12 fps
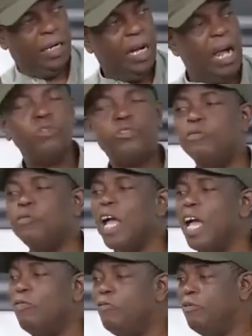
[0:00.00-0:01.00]
out of
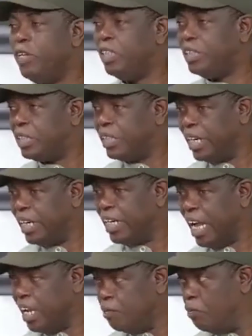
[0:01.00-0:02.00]
every three
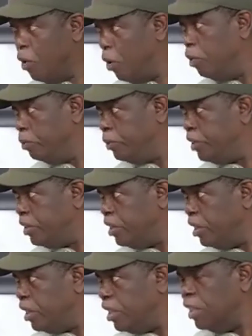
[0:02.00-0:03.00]
light bulbs
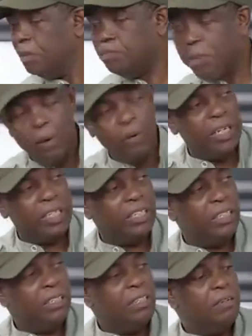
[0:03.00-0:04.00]
is powered
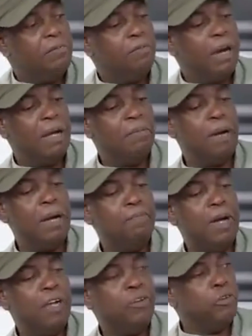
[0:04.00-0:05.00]

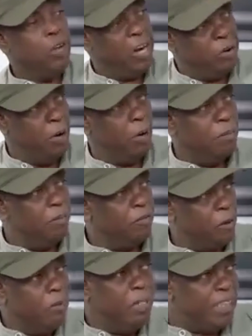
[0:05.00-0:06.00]
by uranium
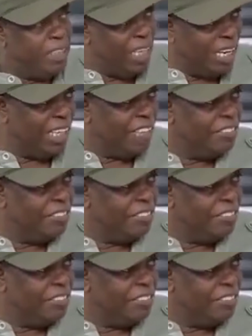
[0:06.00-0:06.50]
from Niger.